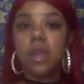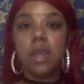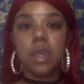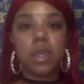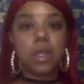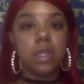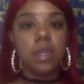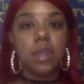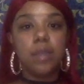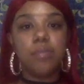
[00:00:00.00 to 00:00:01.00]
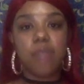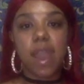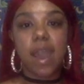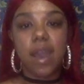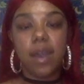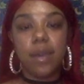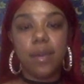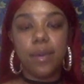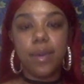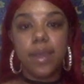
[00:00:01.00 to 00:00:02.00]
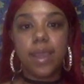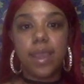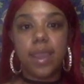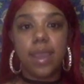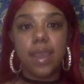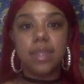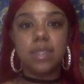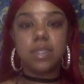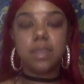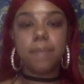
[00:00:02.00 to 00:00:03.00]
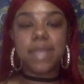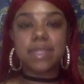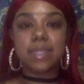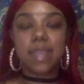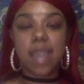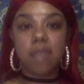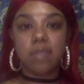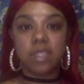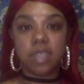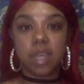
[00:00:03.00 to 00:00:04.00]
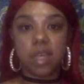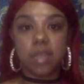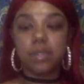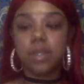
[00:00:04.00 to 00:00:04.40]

clear brow and mascara gel,